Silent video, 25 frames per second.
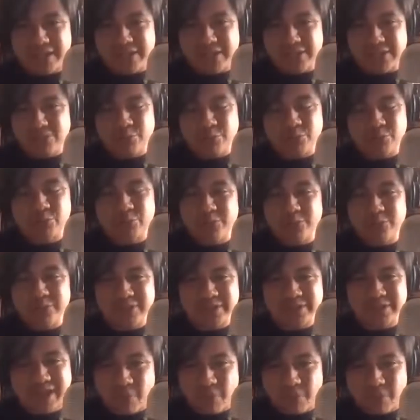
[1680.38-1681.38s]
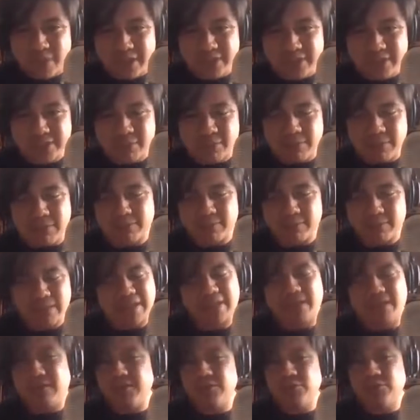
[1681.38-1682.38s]
or rules language, I mean,
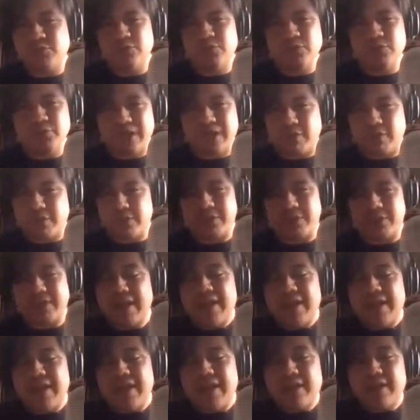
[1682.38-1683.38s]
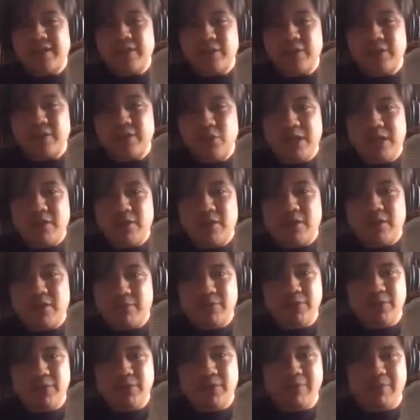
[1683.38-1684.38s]
data log is a rule language, right? You can,
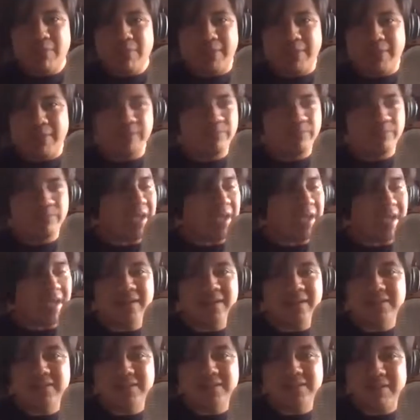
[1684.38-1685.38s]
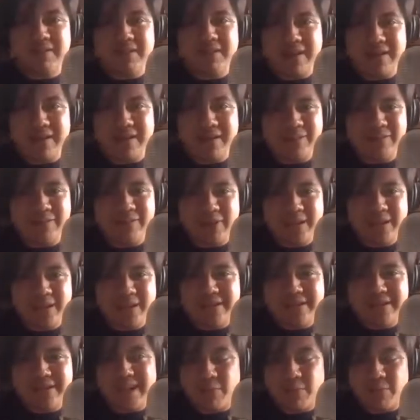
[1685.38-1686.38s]
I mean, in
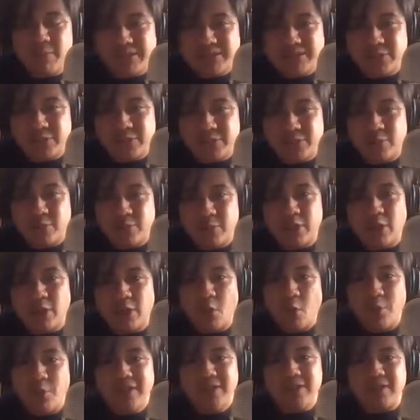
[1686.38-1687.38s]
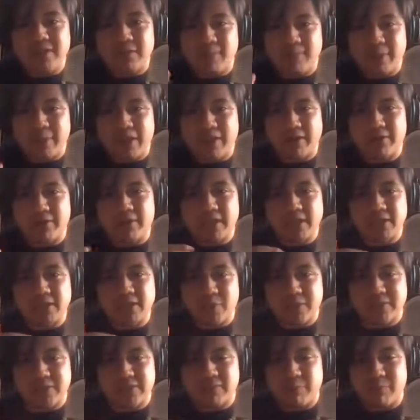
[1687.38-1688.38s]
database theory, we always compare the
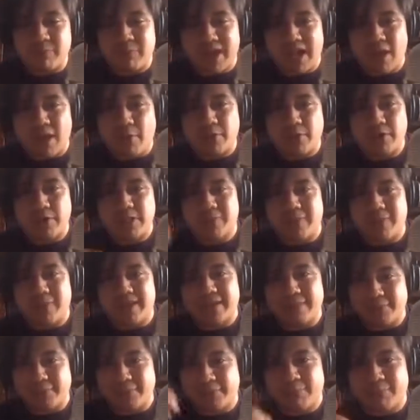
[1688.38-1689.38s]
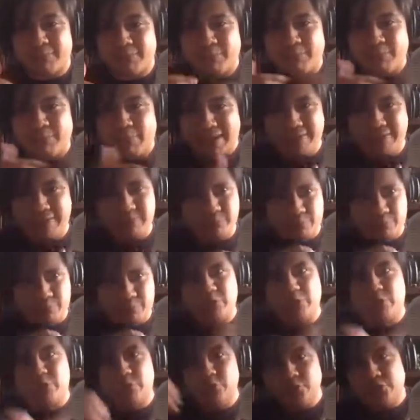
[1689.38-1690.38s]
expressive powers by
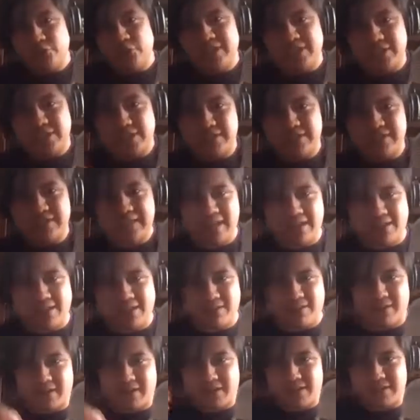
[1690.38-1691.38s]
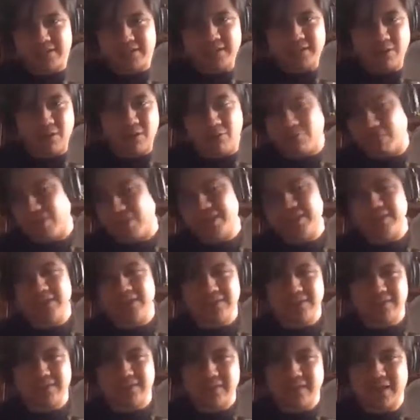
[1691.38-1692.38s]
reducing it to data log and see, oh,
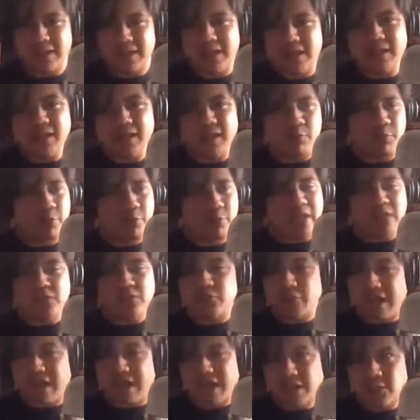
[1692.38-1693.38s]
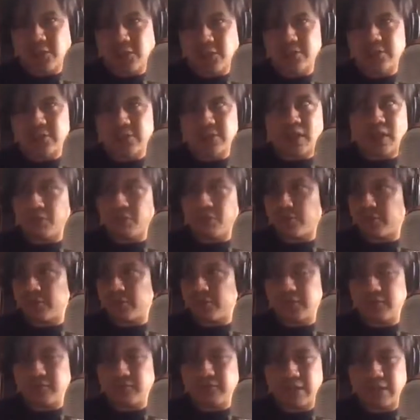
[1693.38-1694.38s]
this is relational algebra is
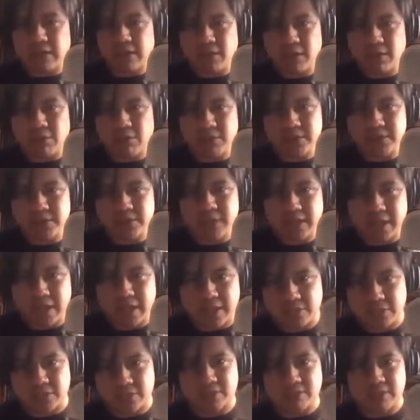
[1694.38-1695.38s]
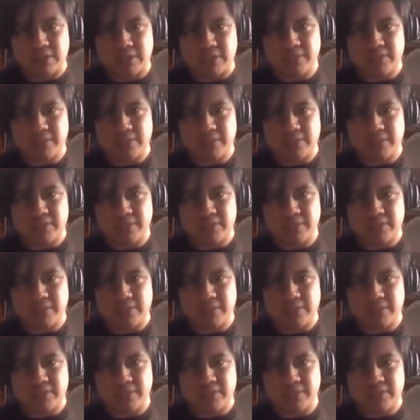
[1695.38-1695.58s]
non-recursive data log plus negation, right?